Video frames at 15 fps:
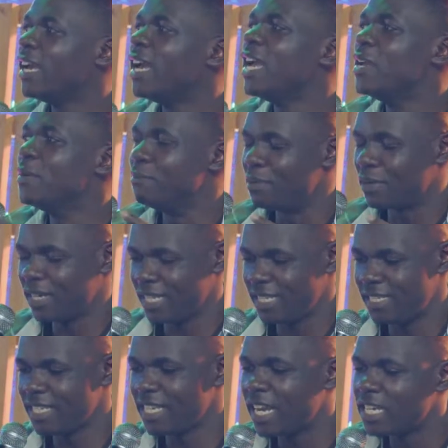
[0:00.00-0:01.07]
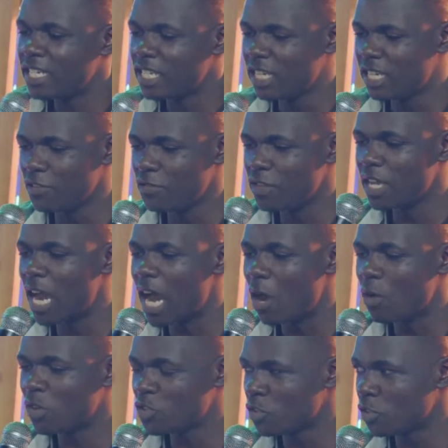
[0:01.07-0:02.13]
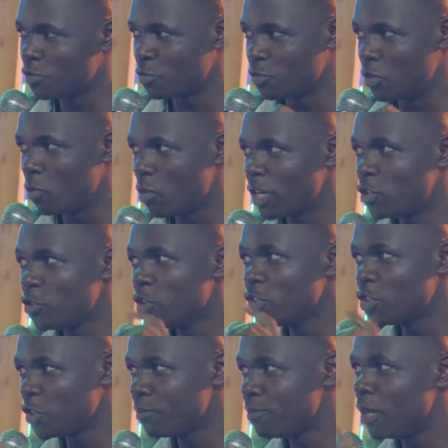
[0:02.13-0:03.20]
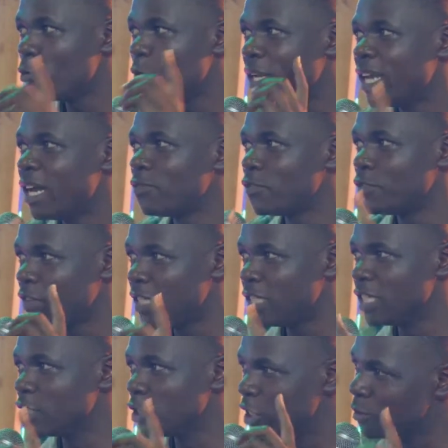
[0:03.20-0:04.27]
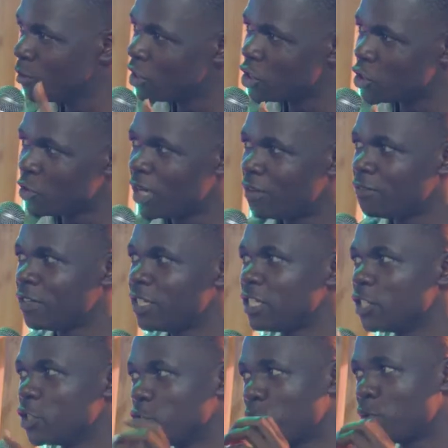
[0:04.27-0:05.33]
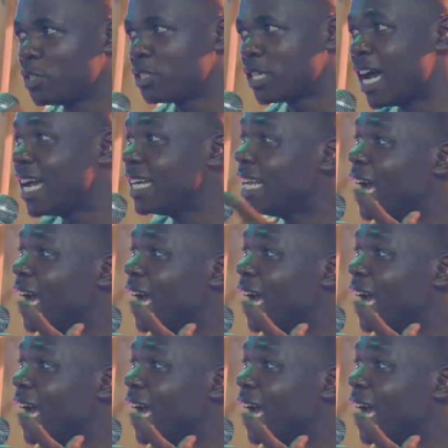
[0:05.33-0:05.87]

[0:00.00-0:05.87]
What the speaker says: embracing and giving ourselves to the Word. You know, Sheba, we love fighting demons, we love fighting spirits. And